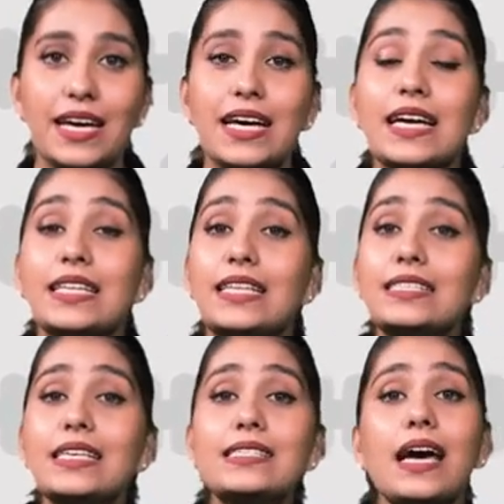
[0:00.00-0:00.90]
This
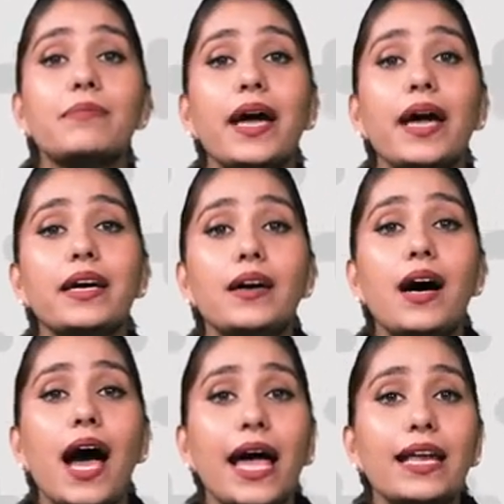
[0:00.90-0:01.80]
is done by a
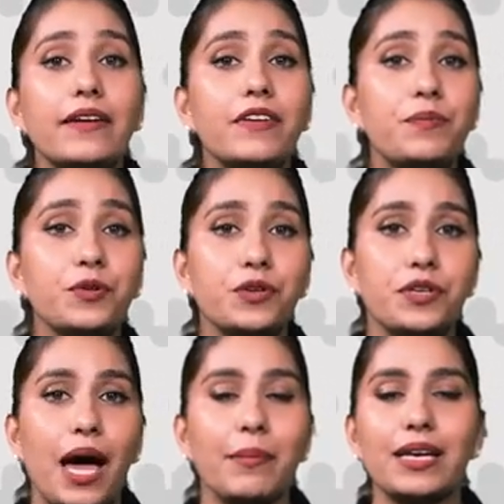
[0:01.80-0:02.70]
high-level
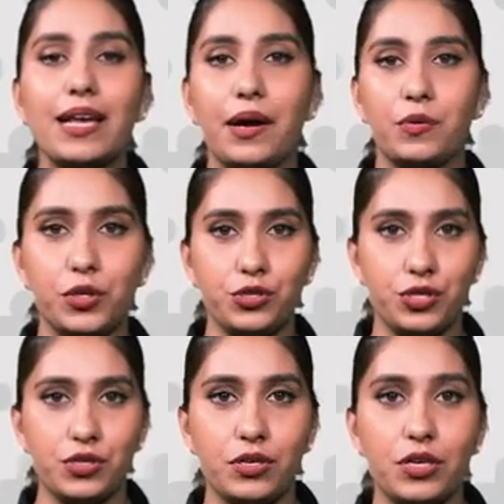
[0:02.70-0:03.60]
programming
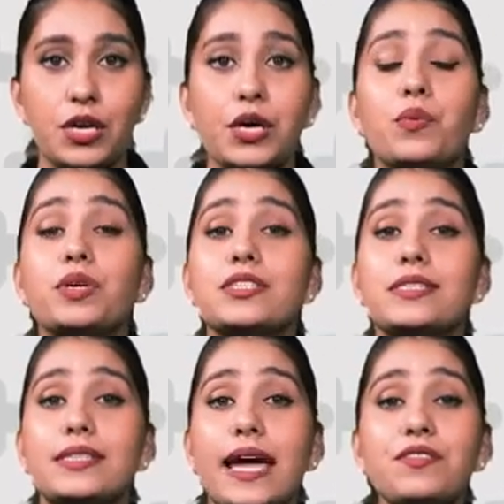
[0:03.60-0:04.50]
language, which is
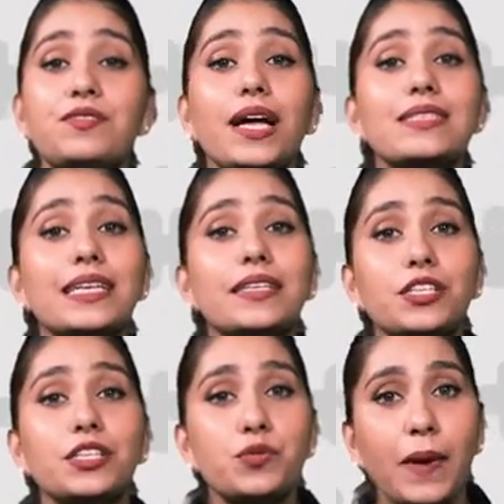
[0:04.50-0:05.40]
then translated
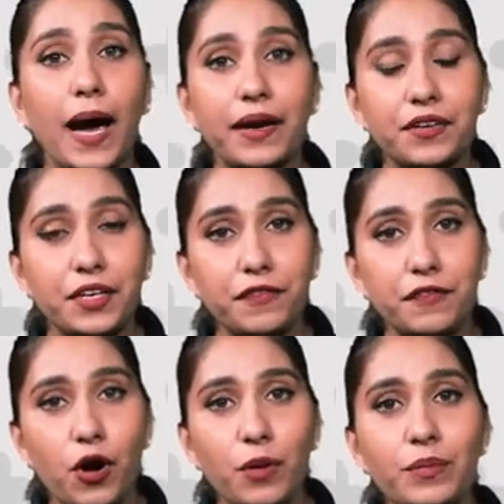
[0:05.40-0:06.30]
into binary
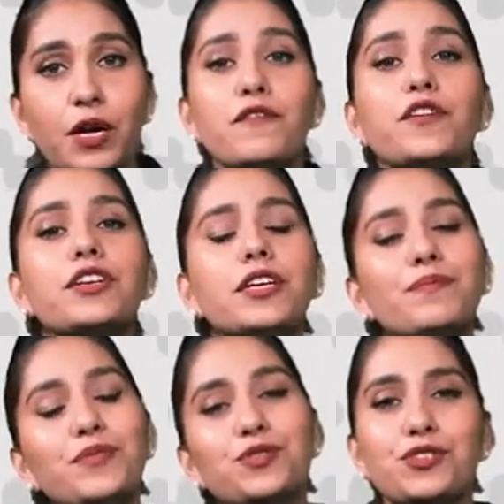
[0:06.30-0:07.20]
form for the
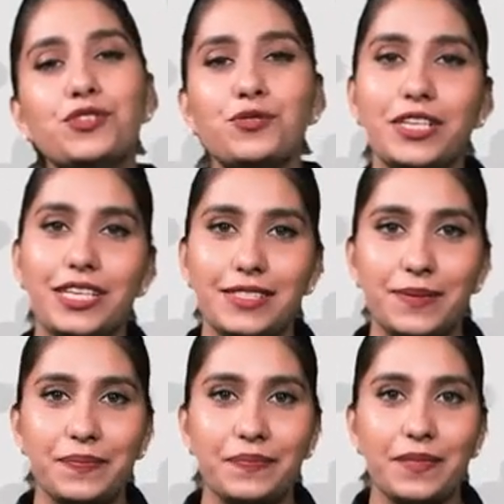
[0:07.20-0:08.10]
computer to read.
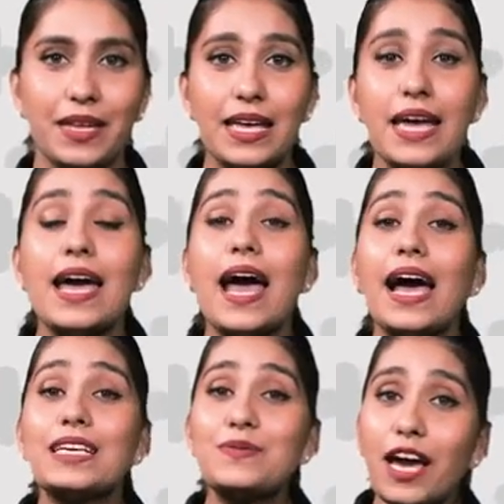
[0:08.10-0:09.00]

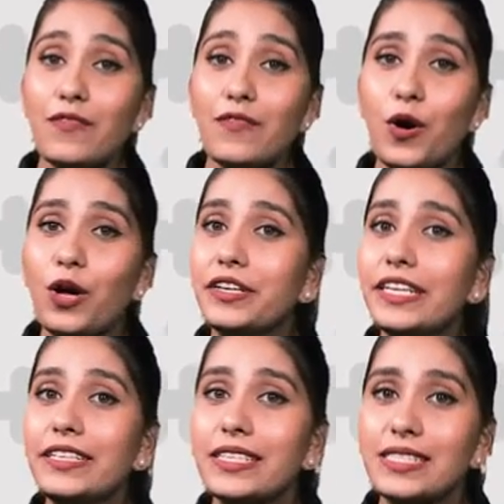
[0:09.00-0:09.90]
As we have already
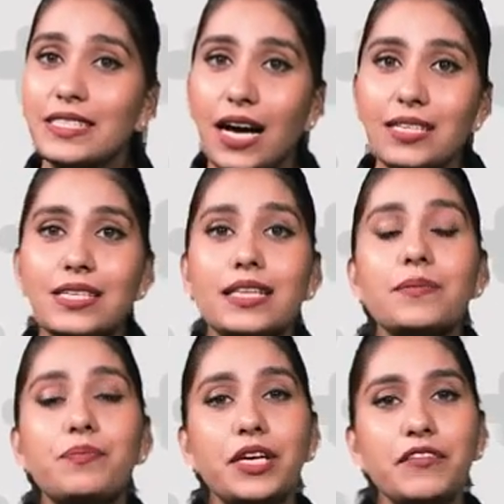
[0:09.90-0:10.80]
discussed in the
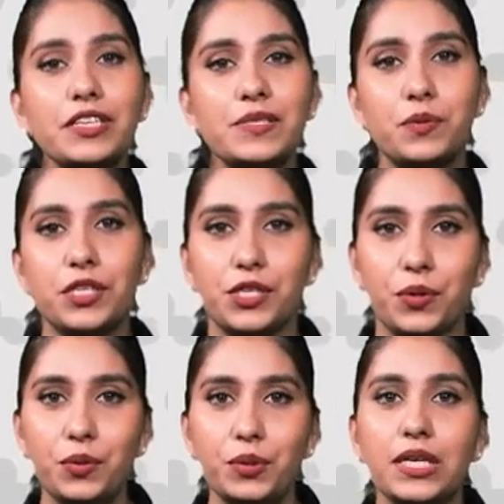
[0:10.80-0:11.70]
previous
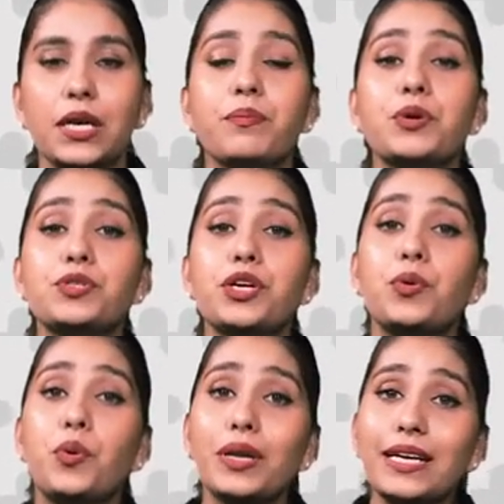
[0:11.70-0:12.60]
video, the computer
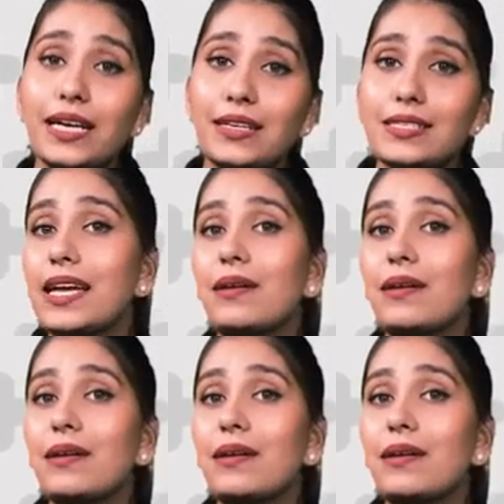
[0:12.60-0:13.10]
only understands